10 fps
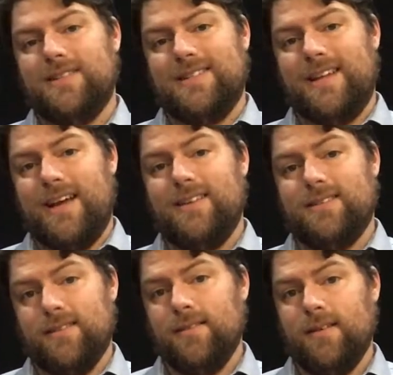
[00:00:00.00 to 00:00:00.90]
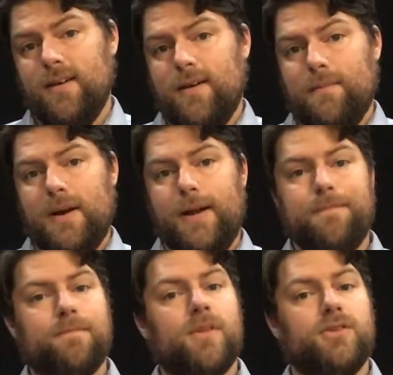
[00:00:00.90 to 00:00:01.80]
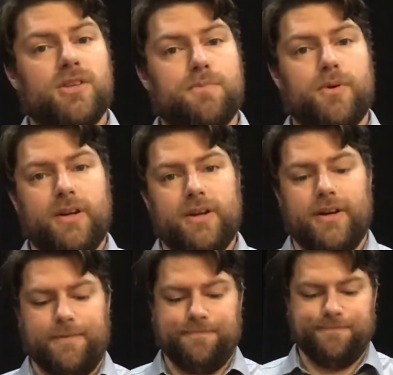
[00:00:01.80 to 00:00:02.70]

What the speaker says: today's money, so it's pretty good.